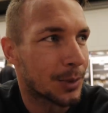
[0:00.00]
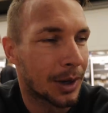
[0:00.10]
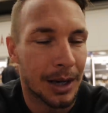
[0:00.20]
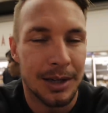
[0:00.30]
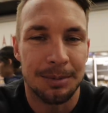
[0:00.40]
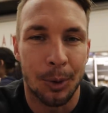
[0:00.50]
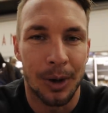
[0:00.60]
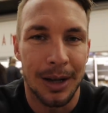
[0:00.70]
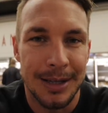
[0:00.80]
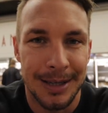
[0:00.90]
We like
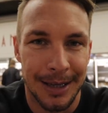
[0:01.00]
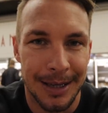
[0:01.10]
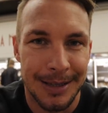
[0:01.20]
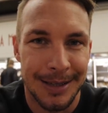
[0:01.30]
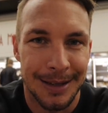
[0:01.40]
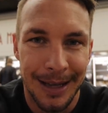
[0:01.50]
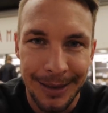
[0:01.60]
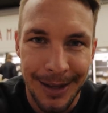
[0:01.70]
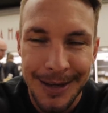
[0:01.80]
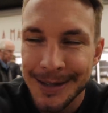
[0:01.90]
smaller cities
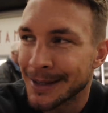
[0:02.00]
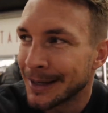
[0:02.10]
than this.